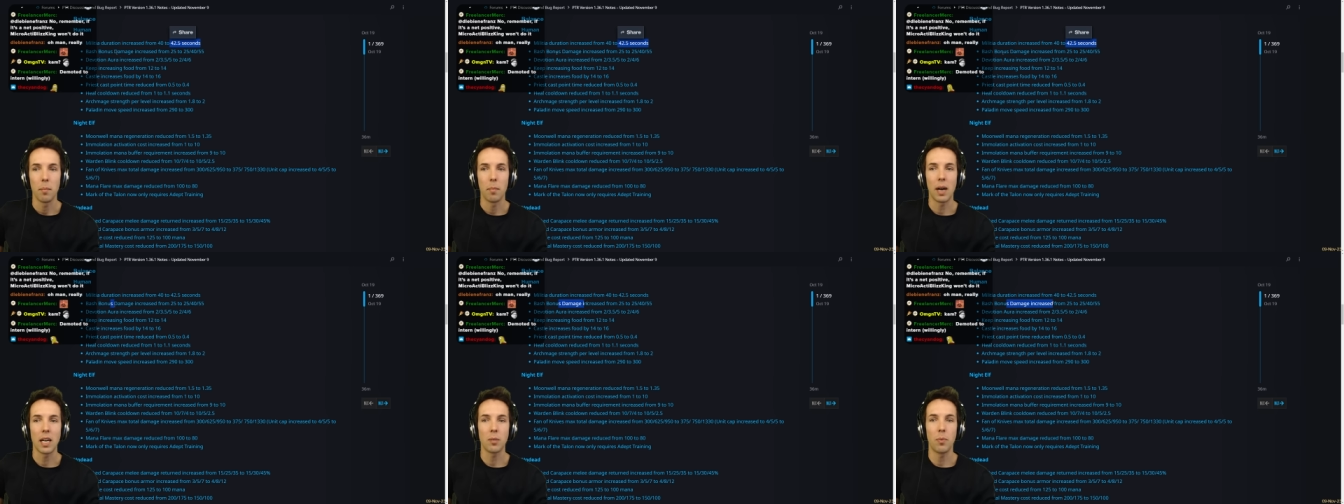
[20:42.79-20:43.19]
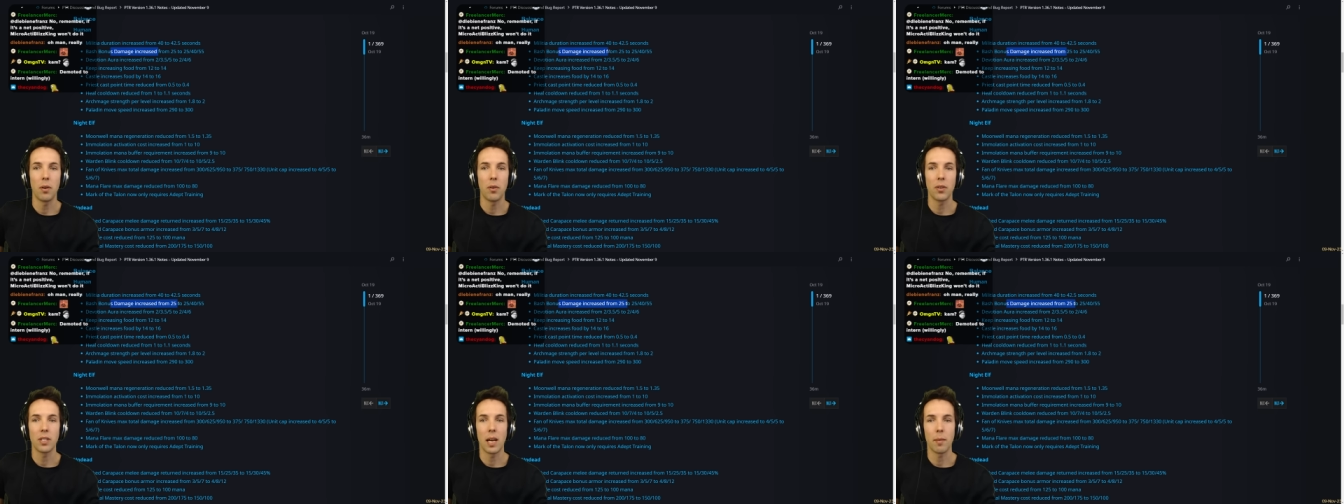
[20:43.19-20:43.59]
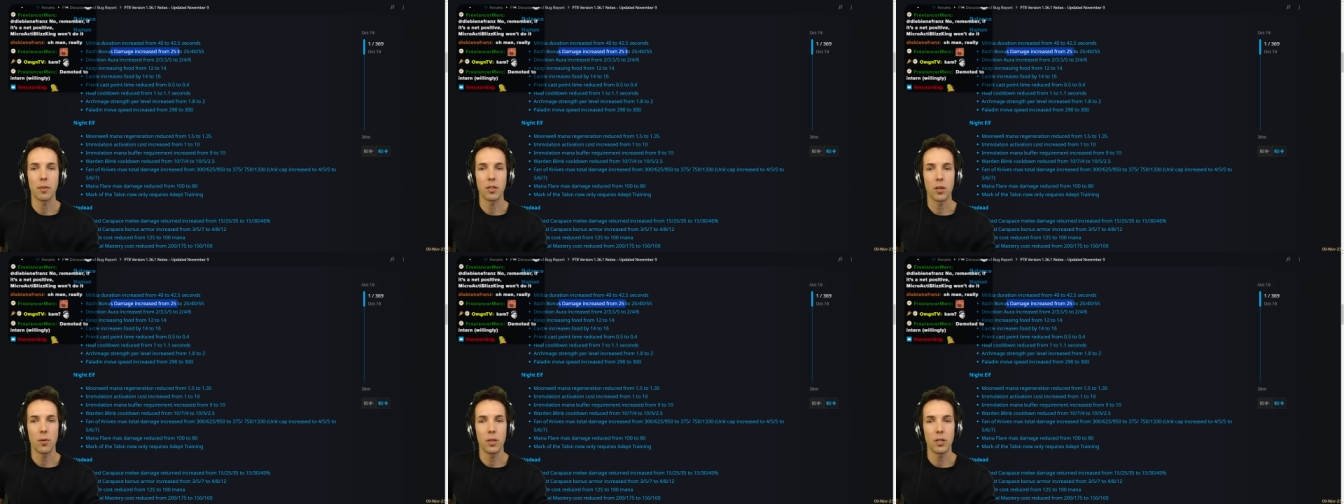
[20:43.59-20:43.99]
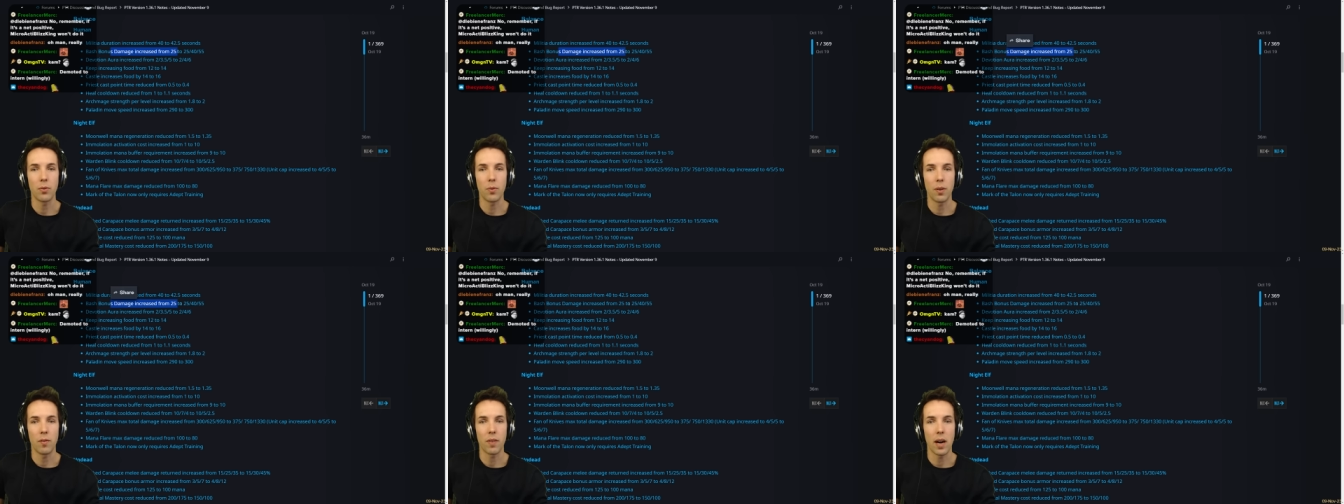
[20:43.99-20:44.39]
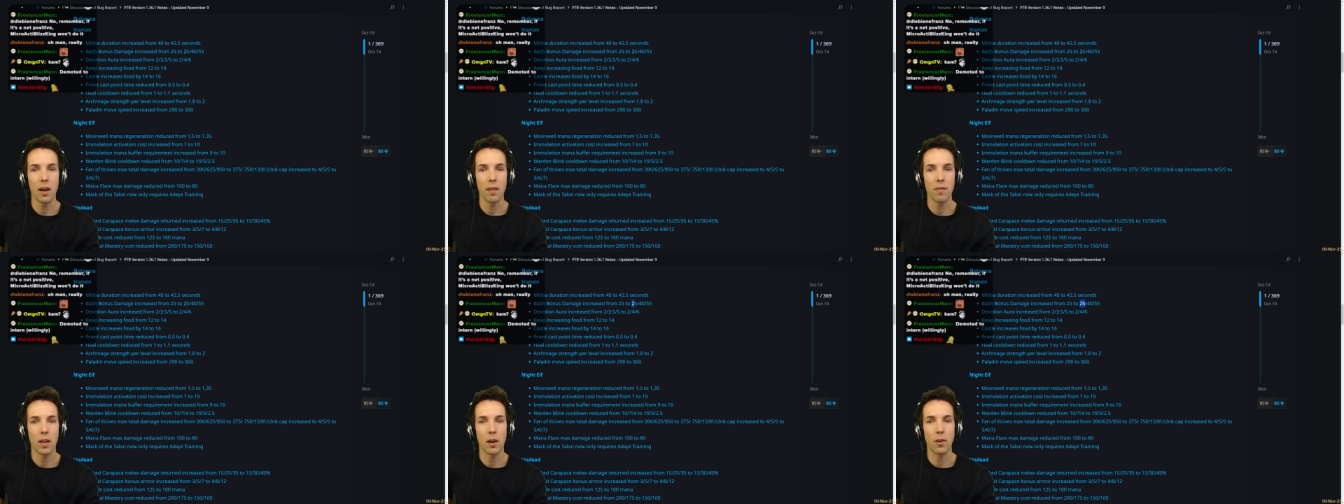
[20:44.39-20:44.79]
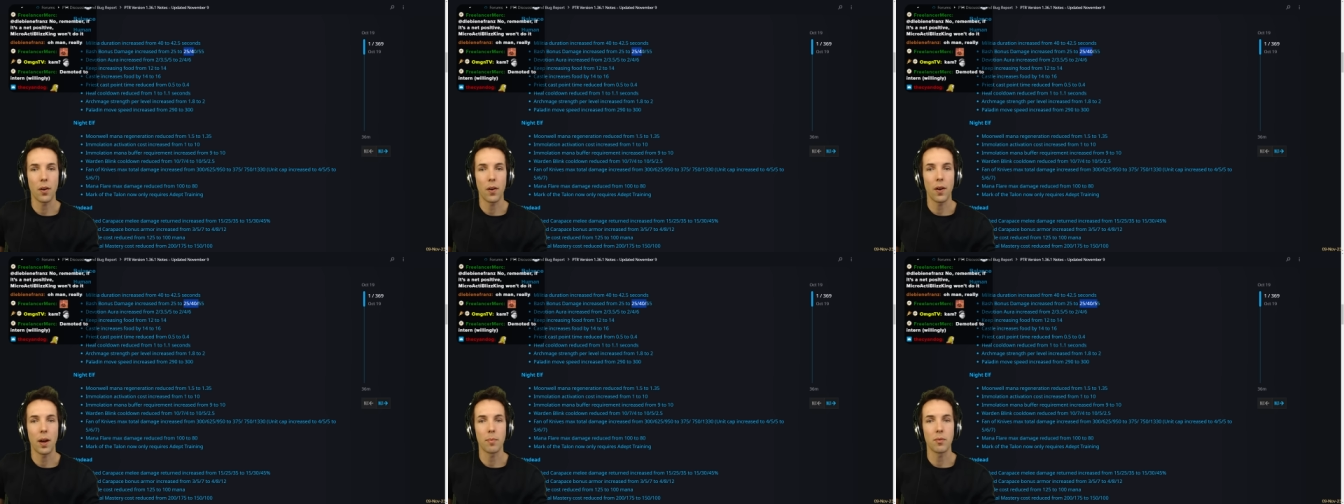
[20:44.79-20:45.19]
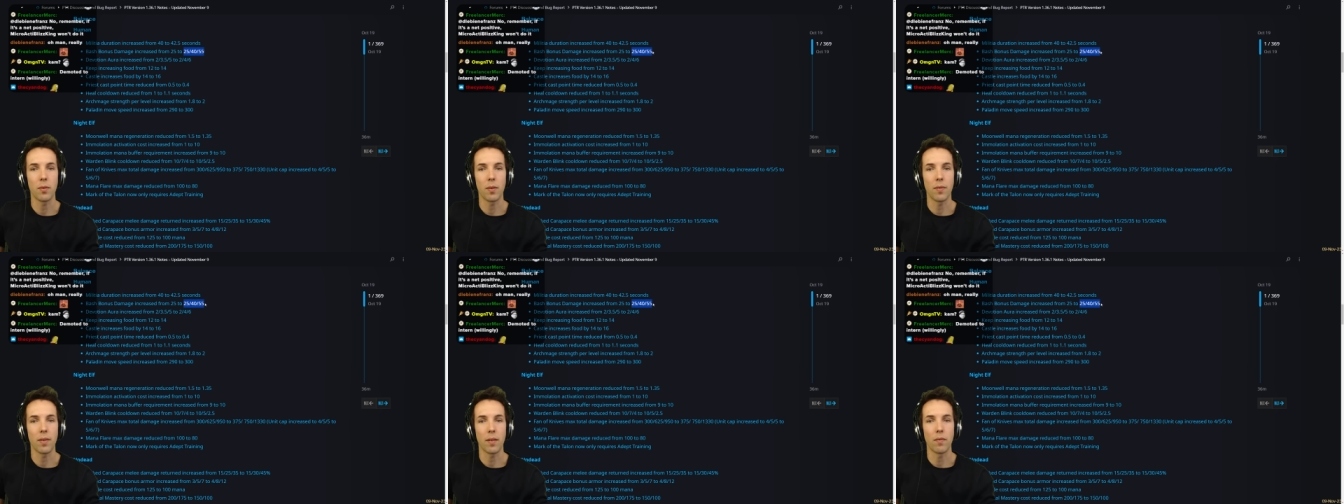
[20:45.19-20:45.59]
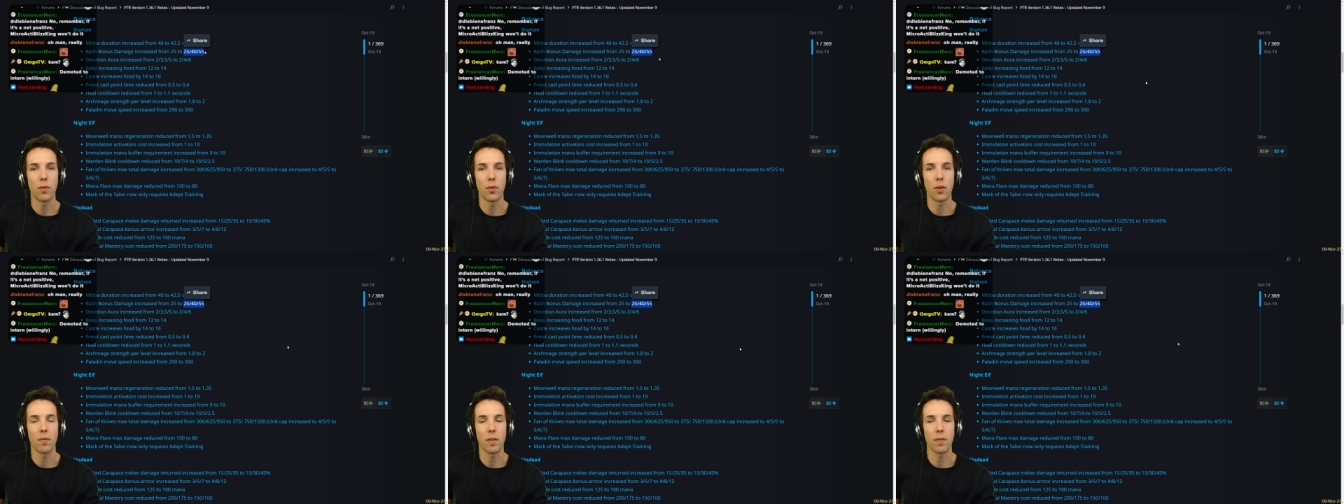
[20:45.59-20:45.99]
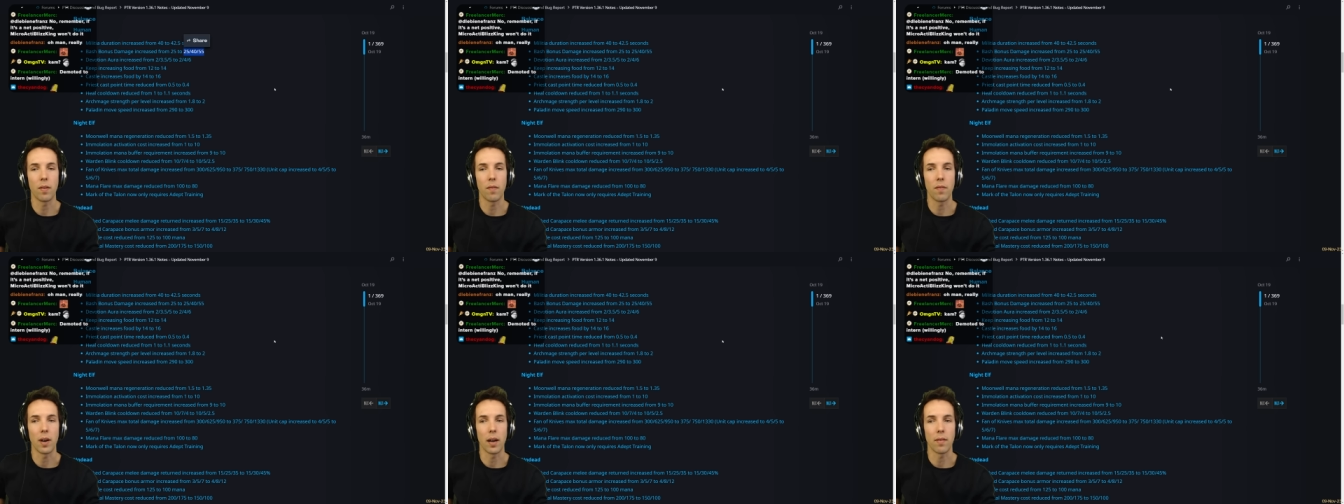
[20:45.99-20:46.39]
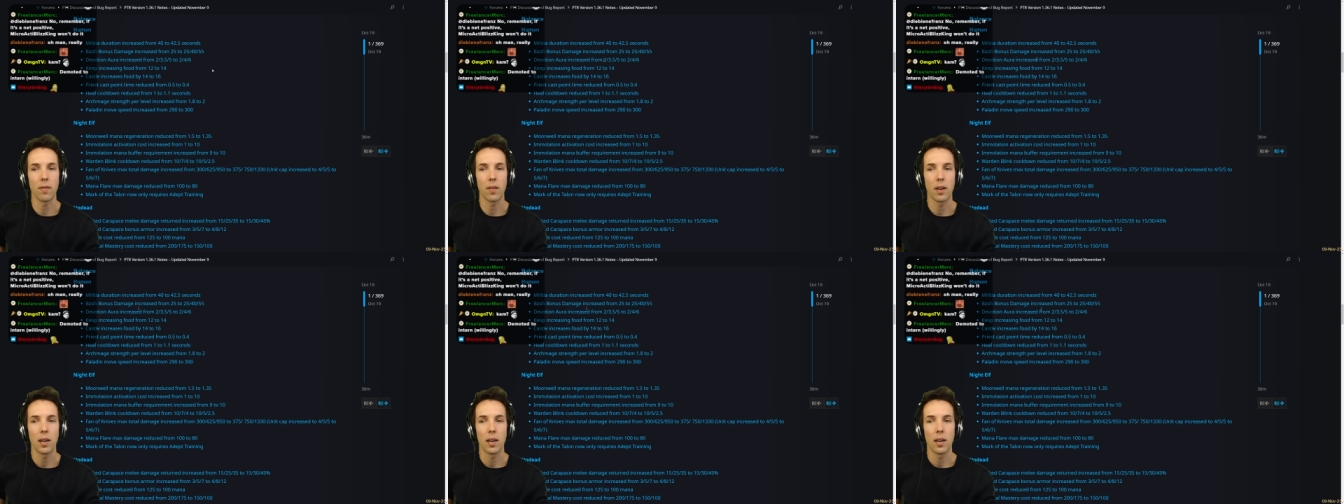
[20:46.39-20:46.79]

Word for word: Bash bonus damage, always 25, now going up 25, 40, 55.